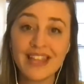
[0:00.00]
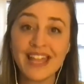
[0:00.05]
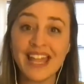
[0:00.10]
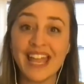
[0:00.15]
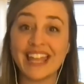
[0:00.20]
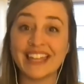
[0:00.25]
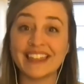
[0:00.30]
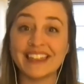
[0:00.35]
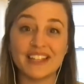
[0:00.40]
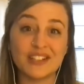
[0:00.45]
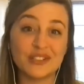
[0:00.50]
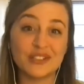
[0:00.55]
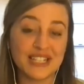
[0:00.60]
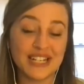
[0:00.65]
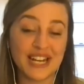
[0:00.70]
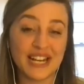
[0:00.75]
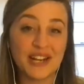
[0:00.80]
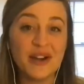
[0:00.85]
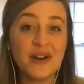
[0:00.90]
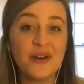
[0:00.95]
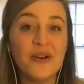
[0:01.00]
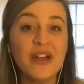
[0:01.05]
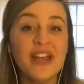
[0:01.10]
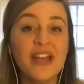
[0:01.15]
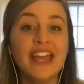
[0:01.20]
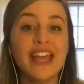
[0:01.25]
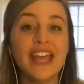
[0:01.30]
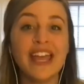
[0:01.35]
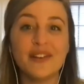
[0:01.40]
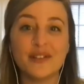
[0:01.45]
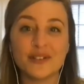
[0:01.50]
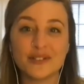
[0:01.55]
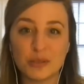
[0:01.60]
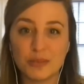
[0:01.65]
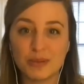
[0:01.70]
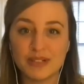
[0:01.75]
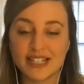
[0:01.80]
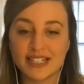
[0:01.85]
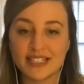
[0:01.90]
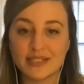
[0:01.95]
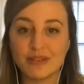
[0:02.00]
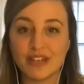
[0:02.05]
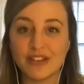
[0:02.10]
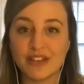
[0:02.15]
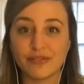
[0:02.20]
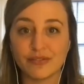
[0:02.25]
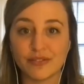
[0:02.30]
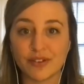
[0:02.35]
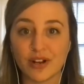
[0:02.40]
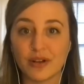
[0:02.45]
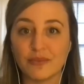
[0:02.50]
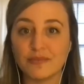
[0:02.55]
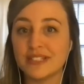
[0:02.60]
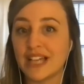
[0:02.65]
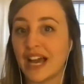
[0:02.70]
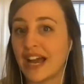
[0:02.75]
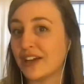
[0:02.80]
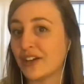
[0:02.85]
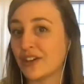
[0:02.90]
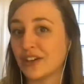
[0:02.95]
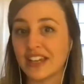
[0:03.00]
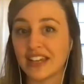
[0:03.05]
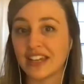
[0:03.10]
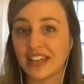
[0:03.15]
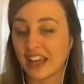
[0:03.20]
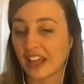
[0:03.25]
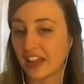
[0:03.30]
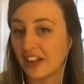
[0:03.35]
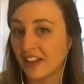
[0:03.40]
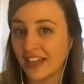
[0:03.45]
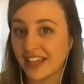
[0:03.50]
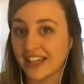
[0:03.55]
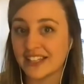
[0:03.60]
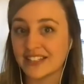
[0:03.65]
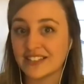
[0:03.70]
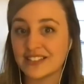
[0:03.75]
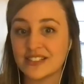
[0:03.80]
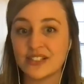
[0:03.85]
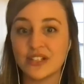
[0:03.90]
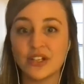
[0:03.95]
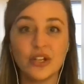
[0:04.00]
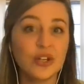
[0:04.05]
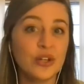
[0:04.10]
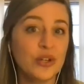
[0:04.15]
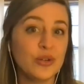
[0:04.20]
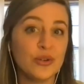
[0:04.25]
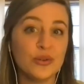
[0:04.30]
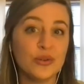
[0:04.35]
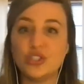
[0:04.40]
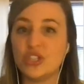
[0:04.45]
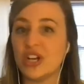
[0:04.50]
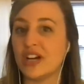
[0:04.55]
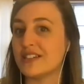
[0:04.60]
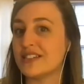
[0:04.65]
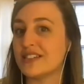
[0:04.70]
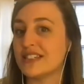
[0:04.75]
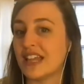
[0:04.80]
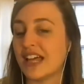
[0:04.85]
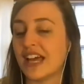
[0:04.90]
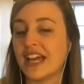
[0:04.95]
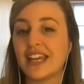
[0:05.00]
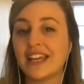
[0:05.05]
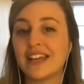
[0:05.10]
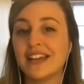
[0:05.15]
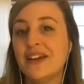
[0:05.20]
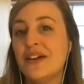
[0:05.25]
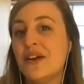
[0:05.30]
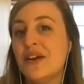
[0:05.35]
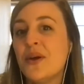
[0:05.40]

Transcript: and little did I know, it also protected me from tire kicking clients who just like,